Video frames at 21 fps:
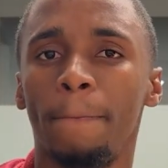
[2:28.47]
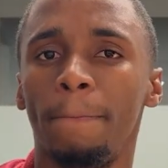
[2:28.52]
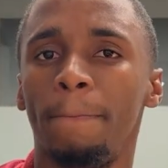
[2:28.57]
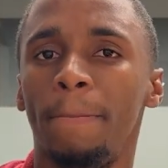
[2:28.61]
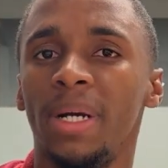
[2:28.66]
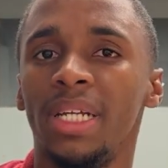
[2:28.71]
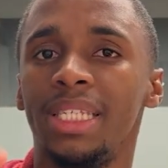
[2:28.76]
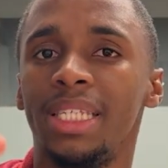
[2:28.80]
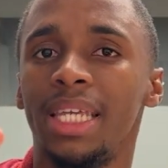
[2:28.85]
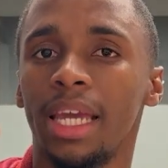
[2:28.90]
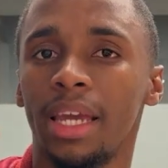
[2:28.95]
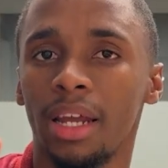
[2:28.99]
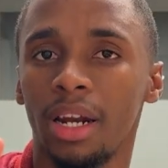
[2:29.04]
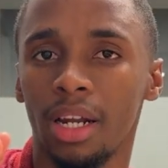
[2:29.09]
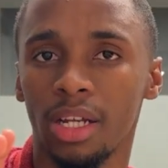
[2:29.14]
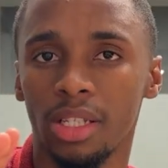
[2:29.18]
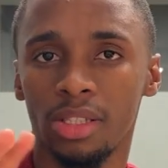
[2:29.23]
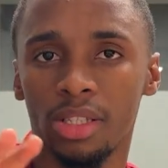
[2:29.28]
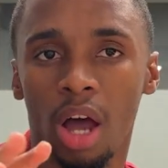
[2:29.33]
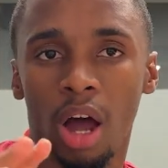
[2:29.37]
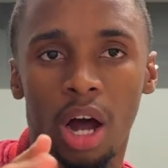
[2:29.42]
particular
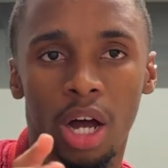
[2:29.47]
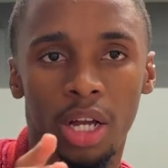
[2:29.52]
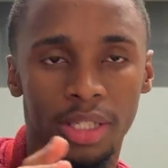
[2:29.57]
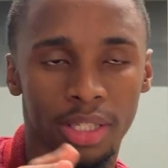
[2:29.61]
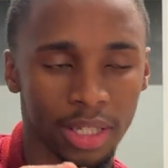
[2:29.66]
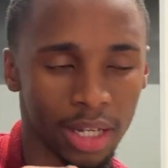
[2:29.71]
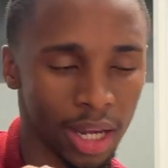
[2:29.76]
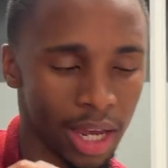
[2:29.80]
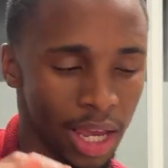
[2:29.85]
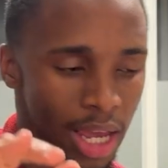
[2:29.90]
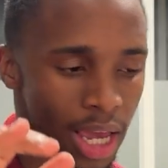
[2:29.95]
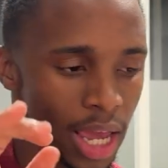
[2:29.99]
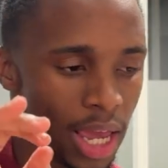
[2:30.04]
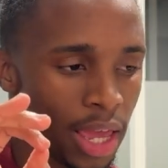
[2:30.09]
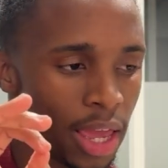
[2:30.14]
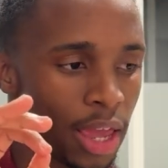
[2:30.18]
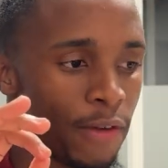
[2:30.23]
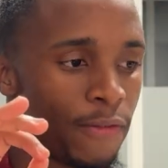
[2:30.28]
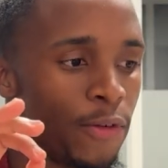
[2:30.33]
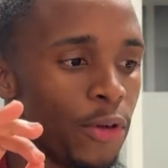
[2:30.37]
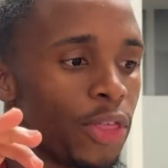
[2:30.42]
task.
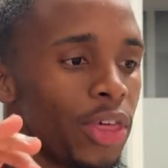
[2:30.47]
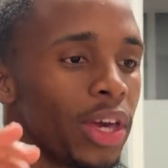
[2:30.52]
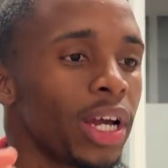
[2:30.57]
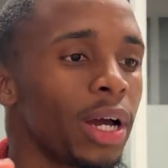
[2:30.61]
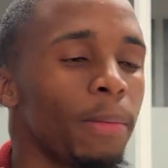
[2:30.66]
If you think